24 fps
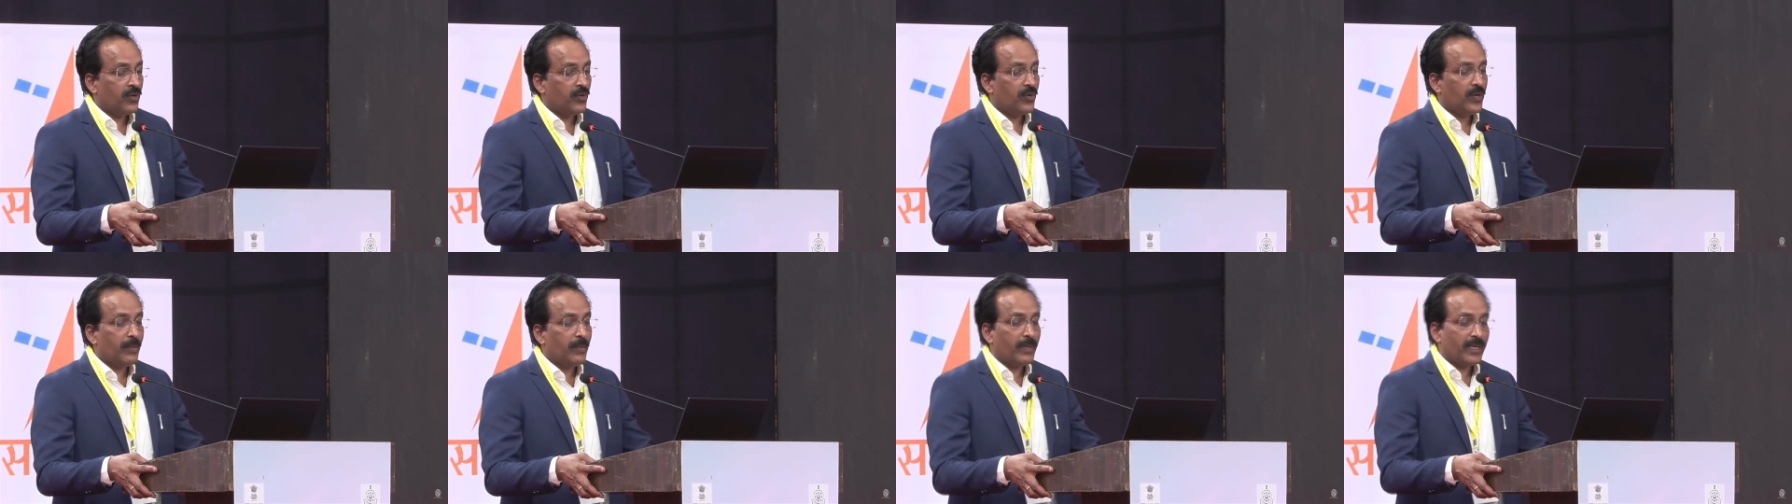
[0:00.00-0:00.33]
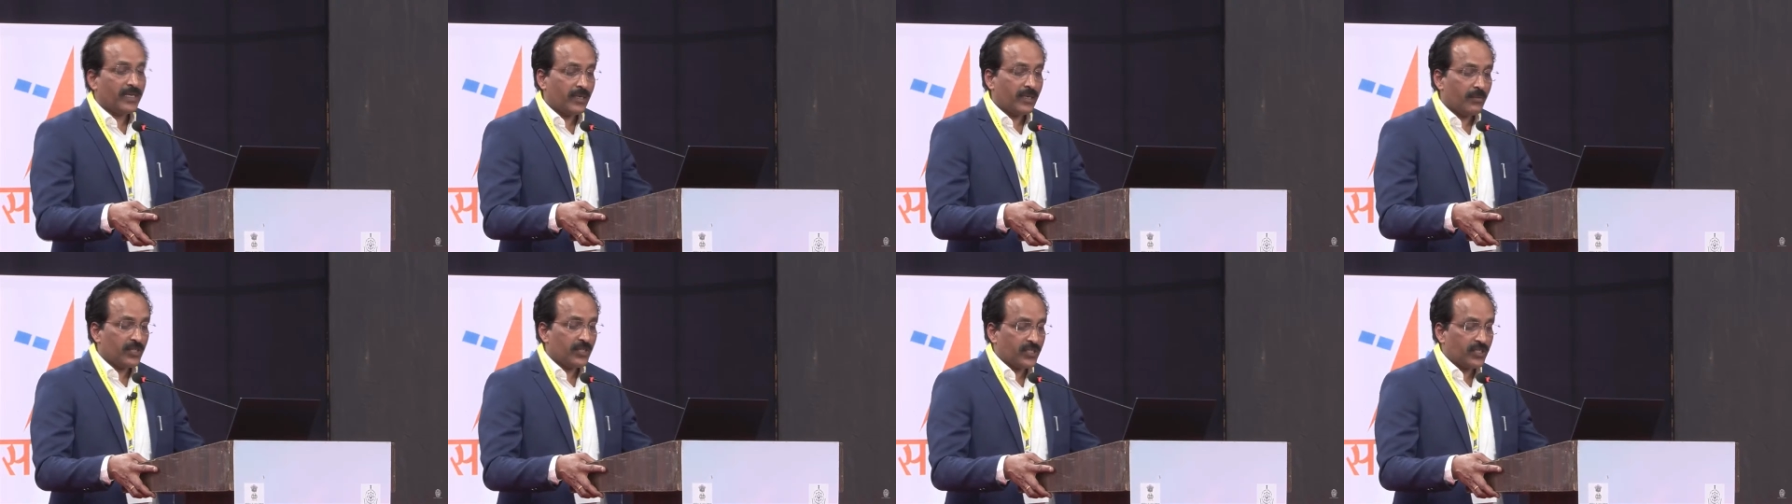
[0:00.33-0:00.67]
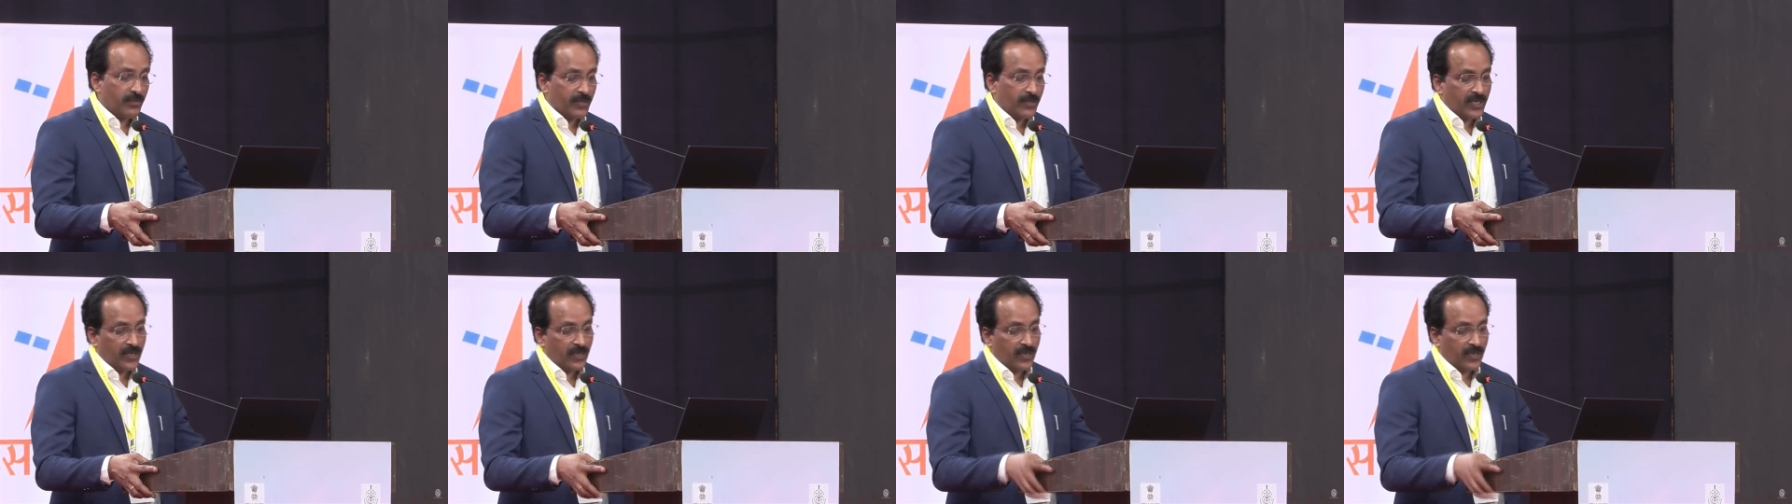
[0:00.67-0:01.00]
do a better
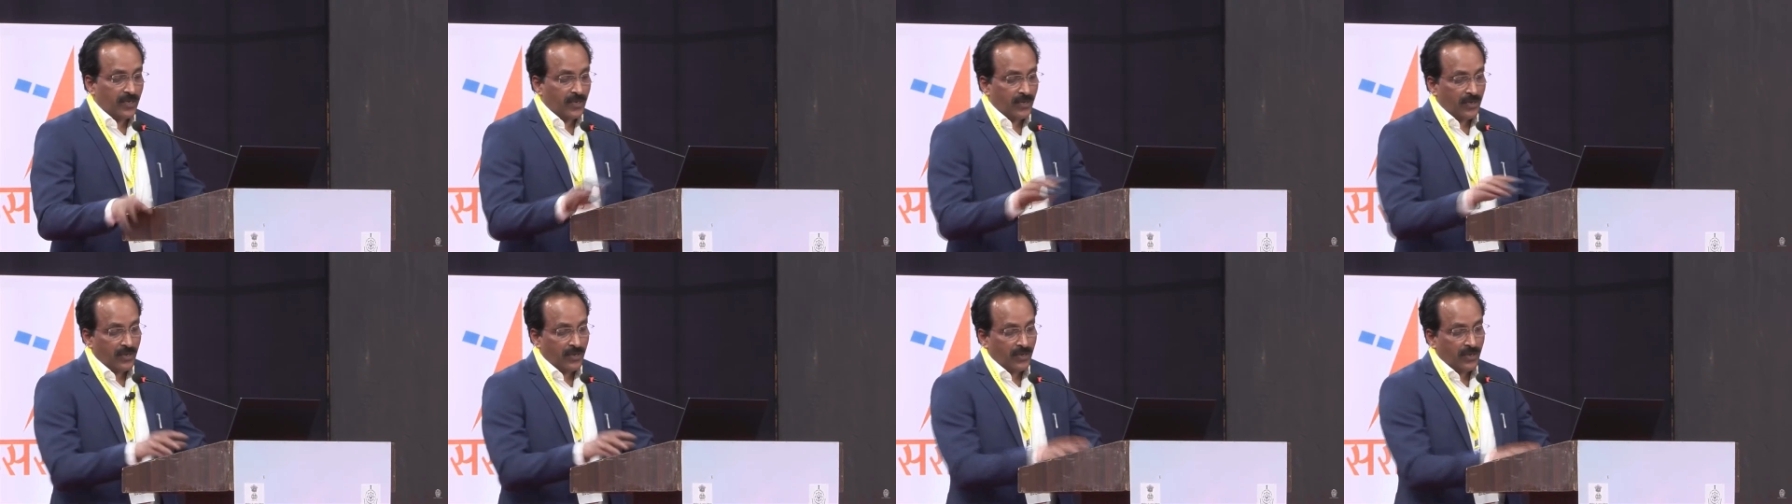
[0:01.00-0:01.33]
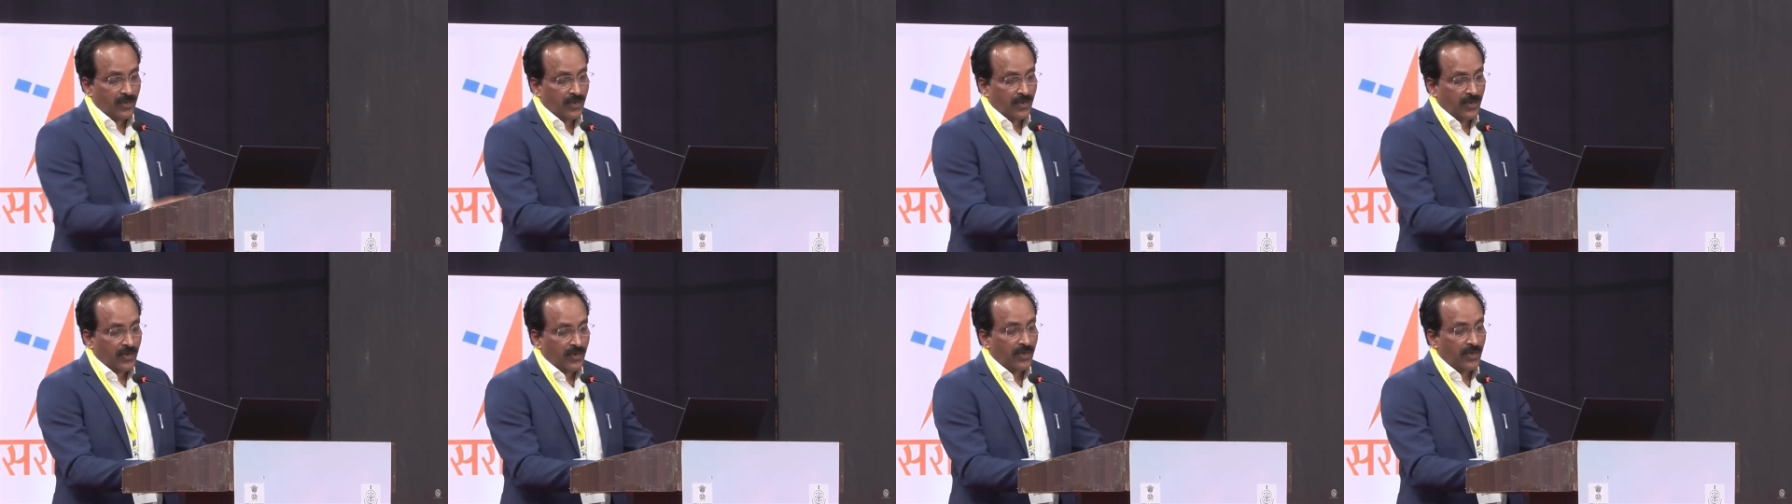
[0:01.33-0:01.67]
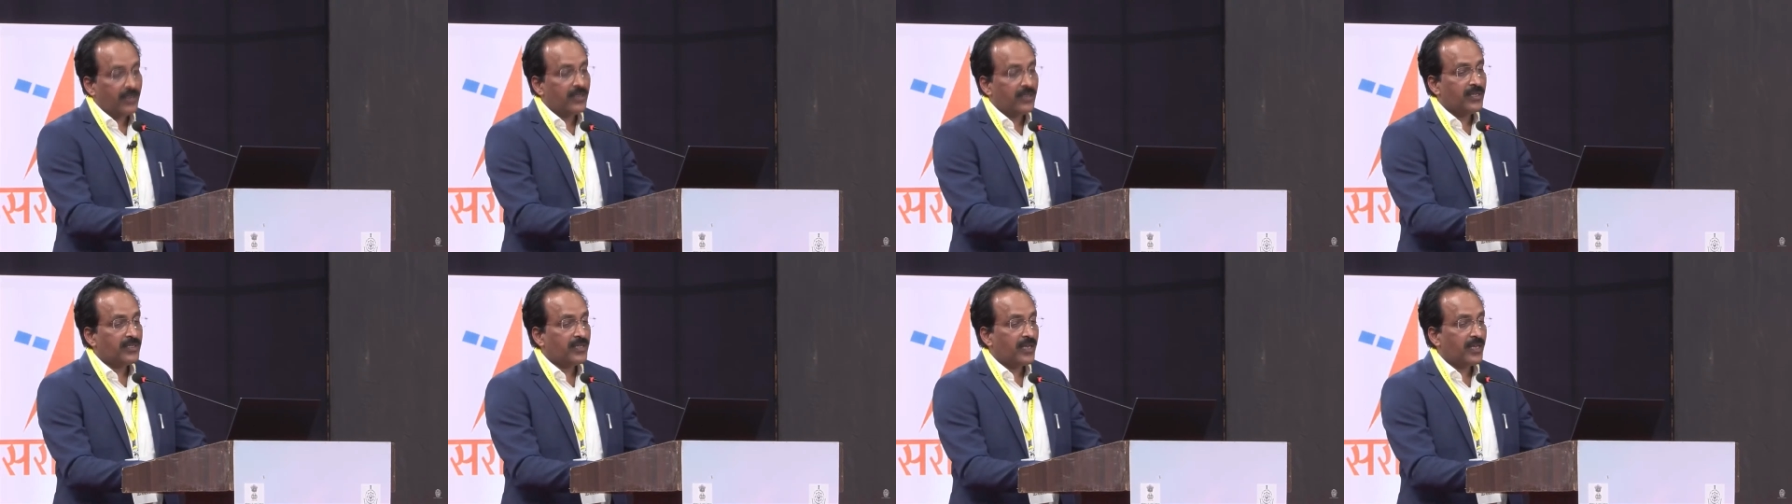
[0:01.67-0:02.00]
measurement
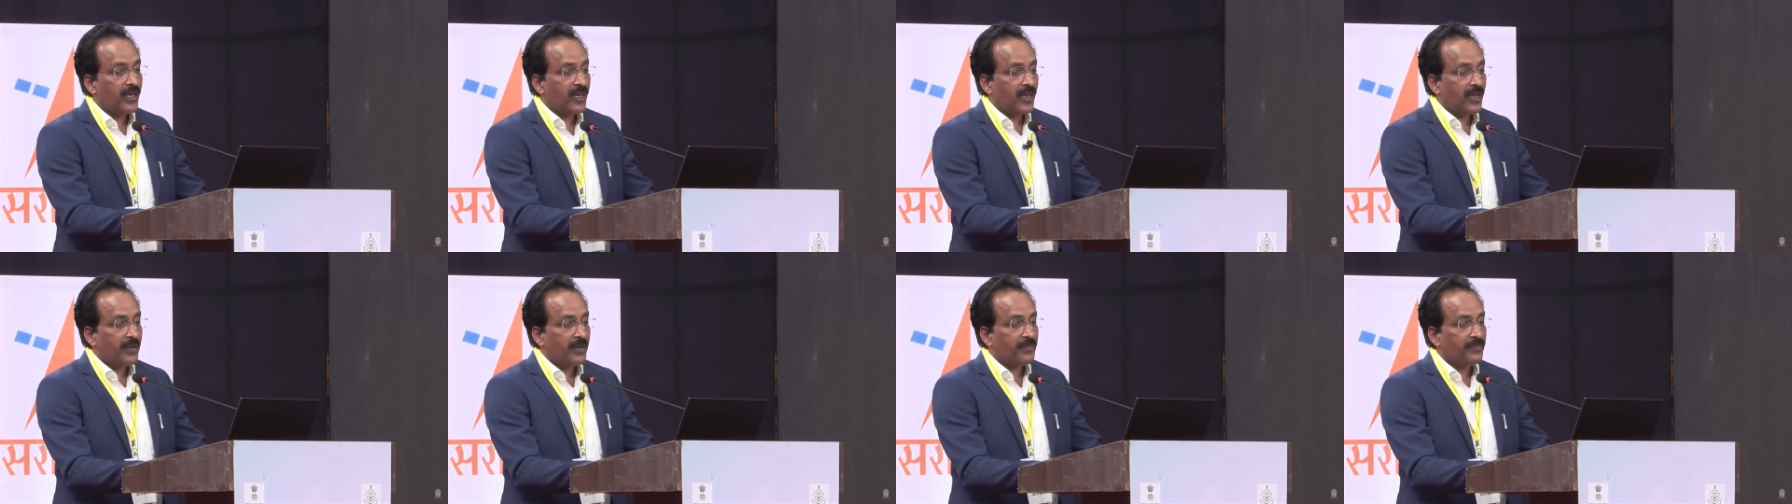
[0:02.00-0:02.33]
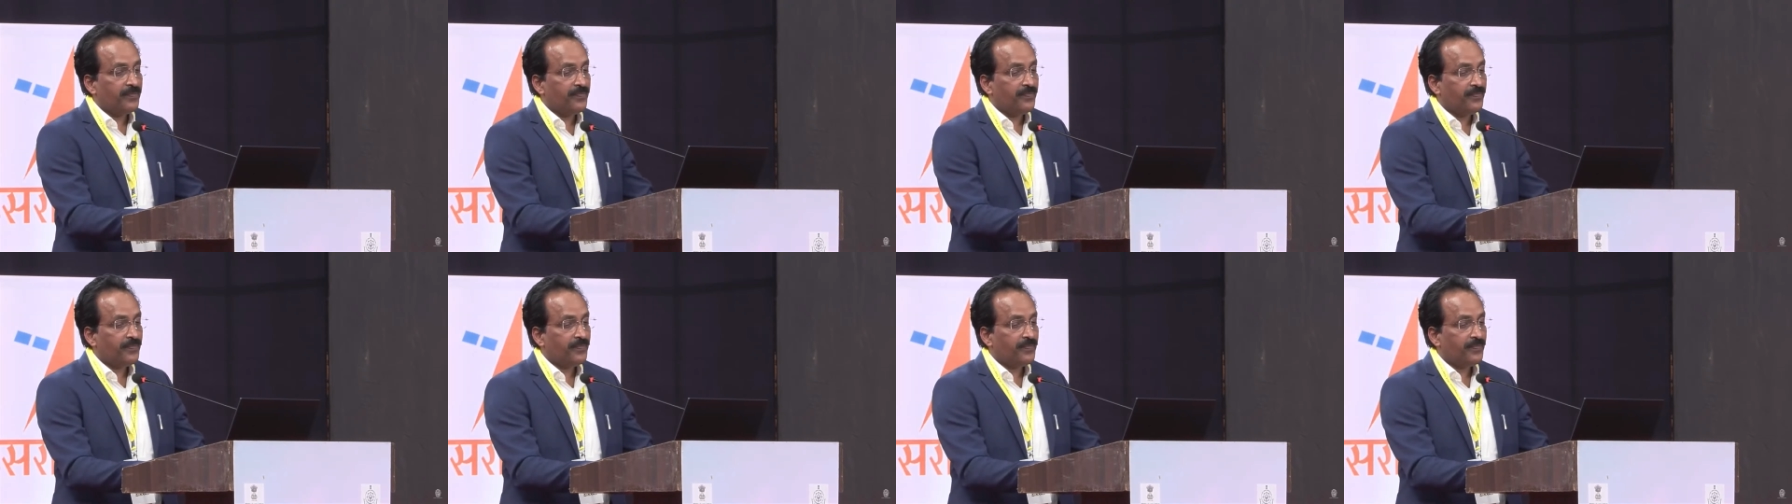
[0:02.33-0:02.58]
in this area.